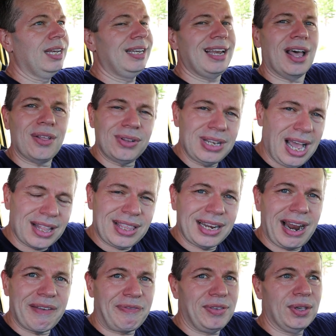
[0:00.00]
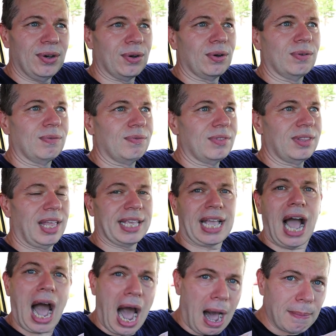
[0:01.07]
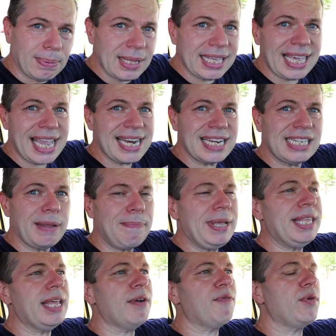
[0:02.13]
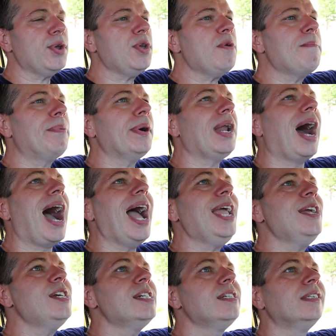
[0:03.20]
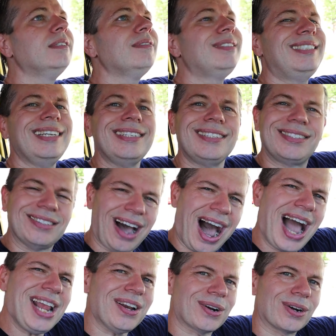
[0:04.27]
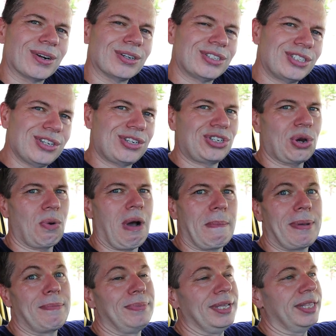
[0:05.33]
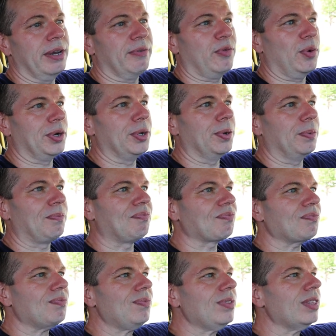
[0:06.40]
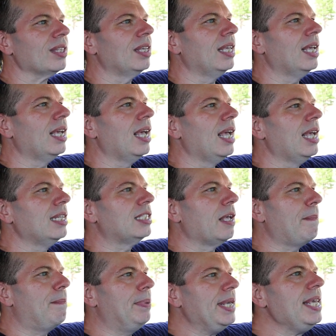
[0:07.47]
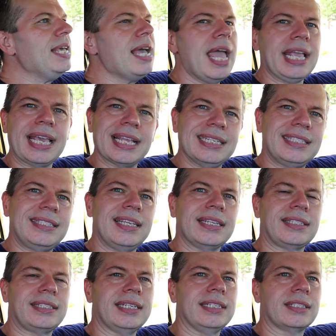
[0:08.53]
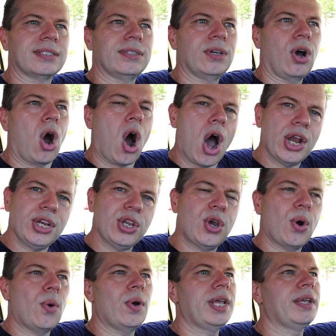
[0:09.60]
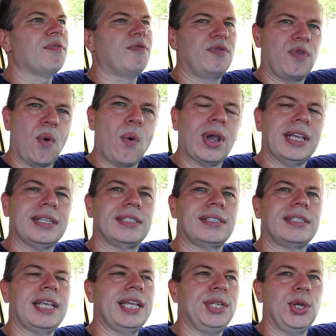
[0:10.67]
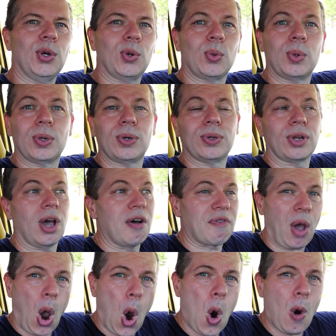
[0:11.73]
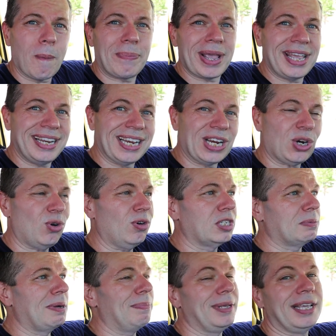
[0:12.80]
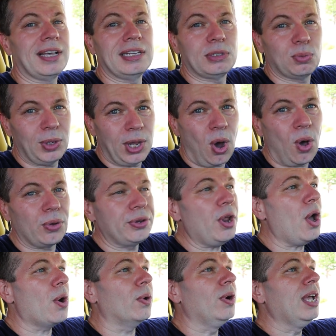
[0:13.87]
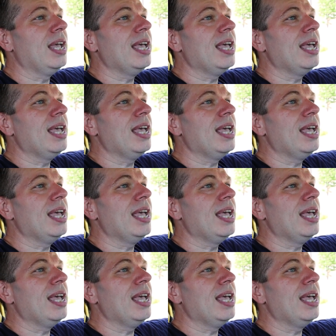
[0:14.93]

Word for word: Now, not that I feel like obligated to be there for you, but I desire to show up and be there for you. To be a consistent, ongoing voice in your world of hope and encouragement, because we all know